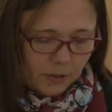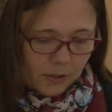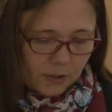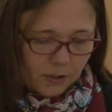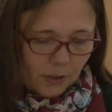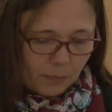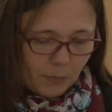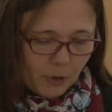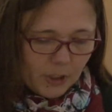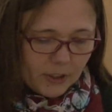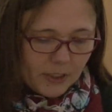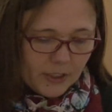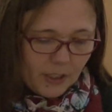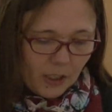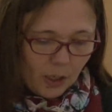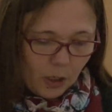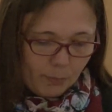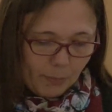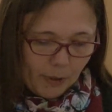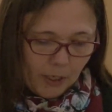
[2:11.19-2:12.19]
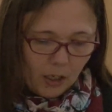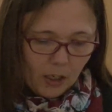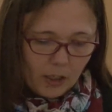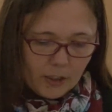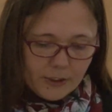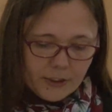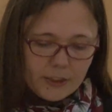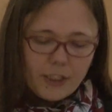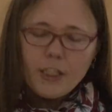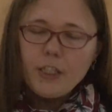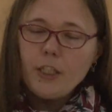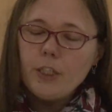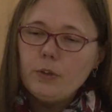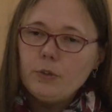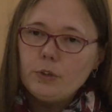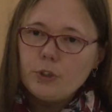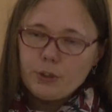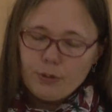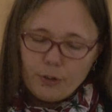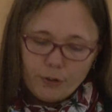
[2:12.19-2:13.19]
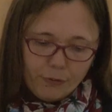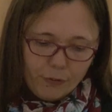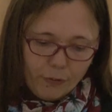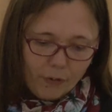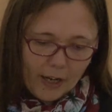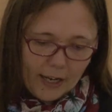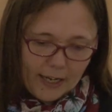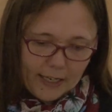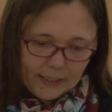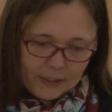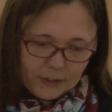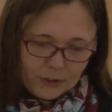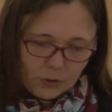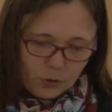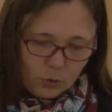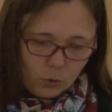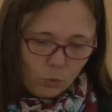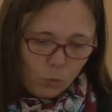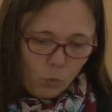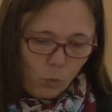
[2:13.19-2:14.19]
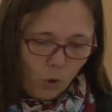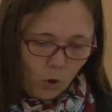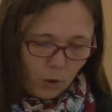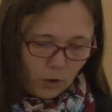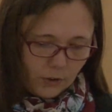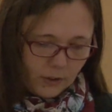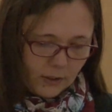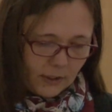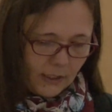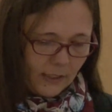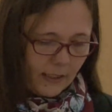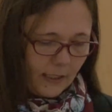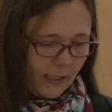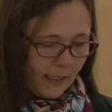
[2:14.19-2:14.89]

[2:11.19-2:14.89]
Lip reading: So I'm going to start by asking you to reflect on what,